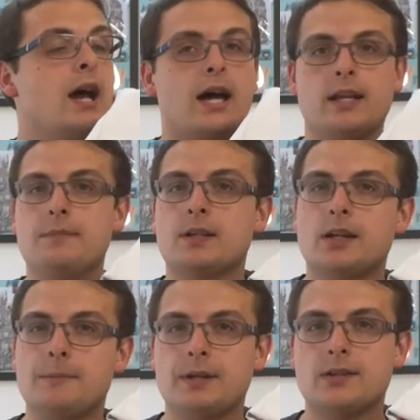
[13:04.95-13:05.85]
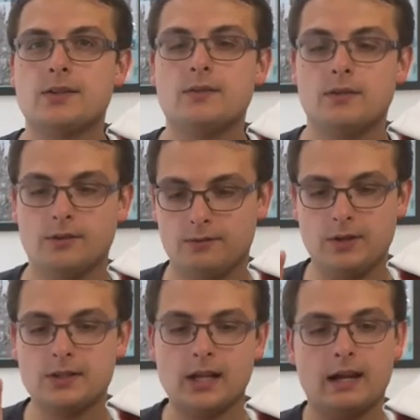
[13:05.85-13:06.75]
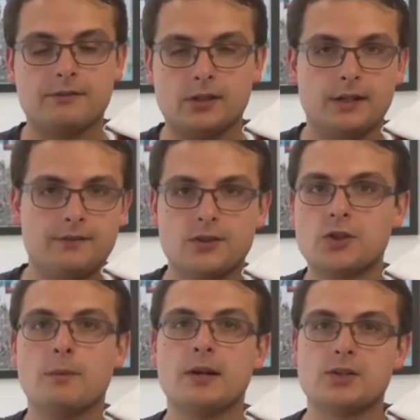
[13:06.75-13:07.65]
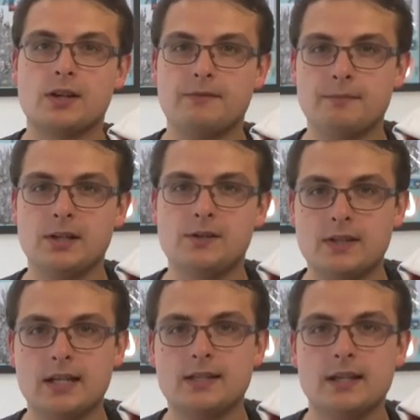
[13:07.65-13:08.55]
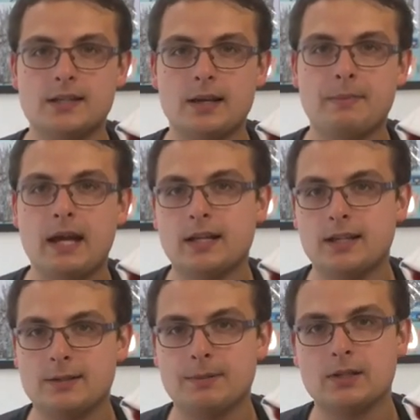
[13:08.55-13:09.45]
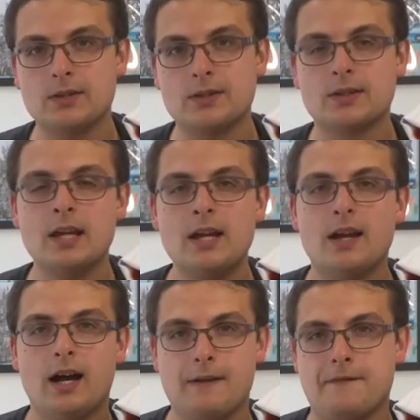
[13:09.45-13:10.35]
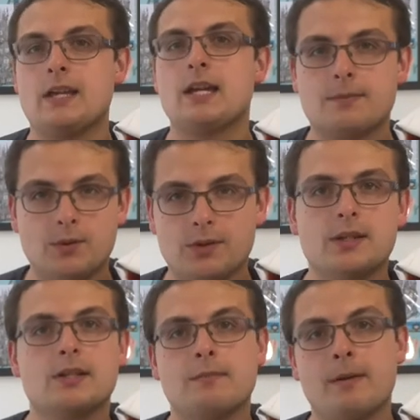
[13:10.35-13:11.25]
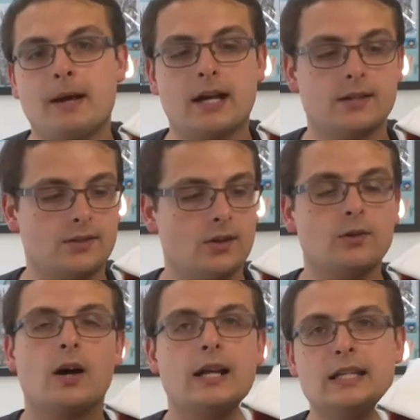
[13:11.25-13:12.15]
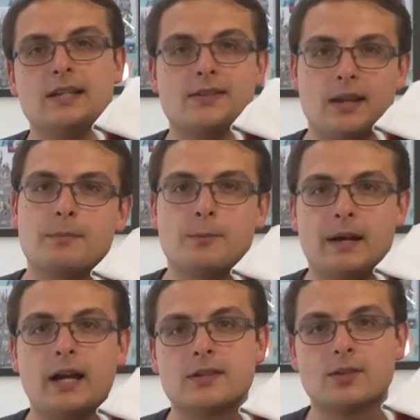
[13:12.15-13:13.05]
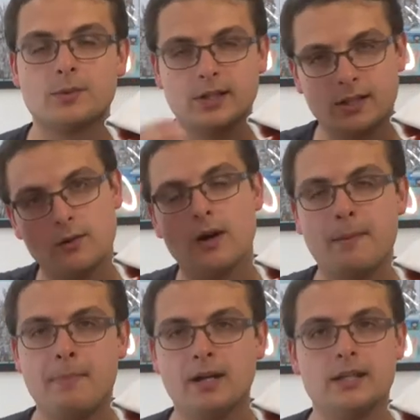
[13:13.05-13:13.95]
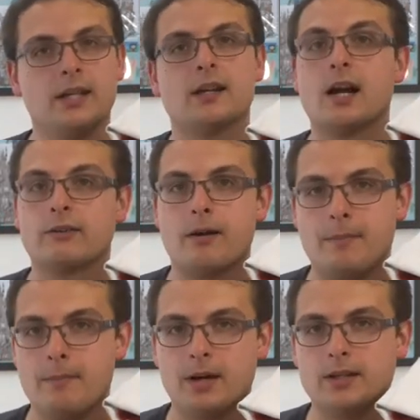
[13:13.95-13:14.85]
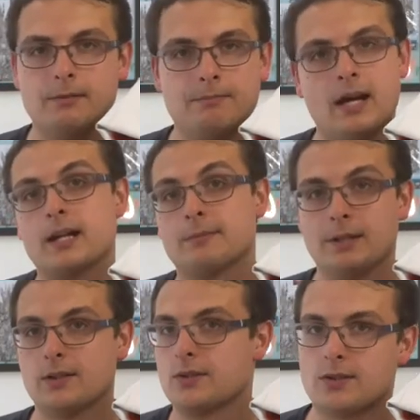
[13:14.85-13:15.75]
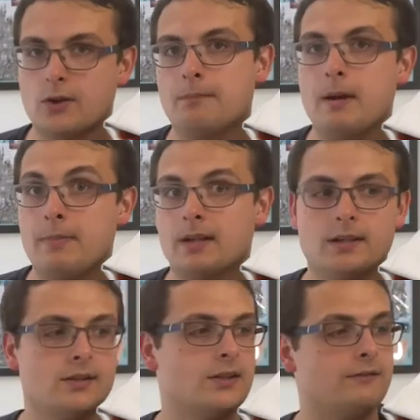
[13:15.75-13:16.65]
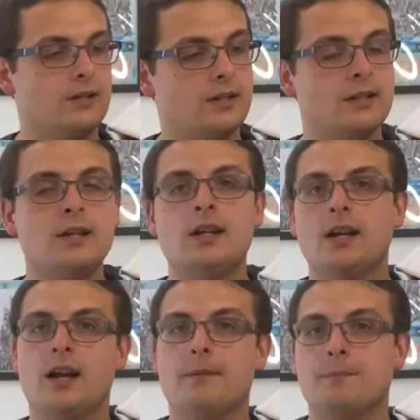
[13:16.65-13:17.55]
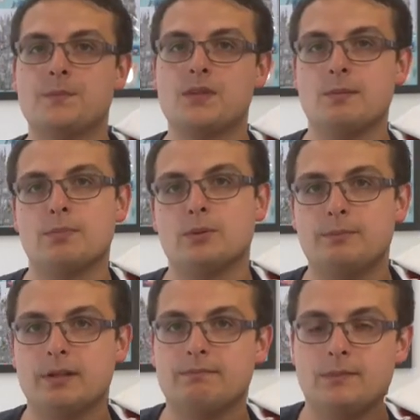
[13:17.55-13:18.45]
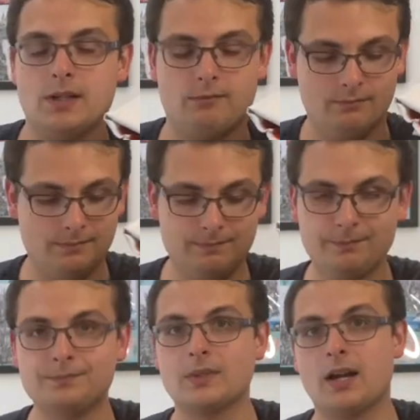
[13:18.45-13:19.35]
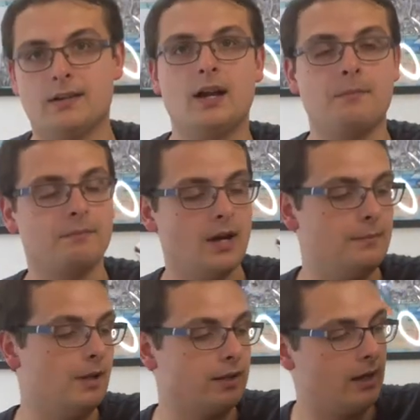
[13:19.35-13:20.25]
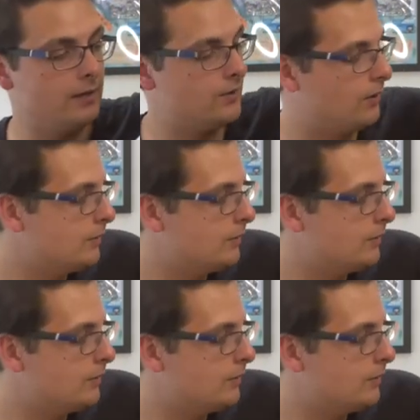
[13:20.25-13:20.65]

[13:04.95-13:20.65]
And I'm the kind of person, the reason I have kind of so much stuff in my day-to-day tech bag is because I forget to put things in my bag. So I need a separate bag, so when I go, I'm biking, I grab my biking bag because it's got my biking stuff in it. Simple, but you know, I'm like that, so.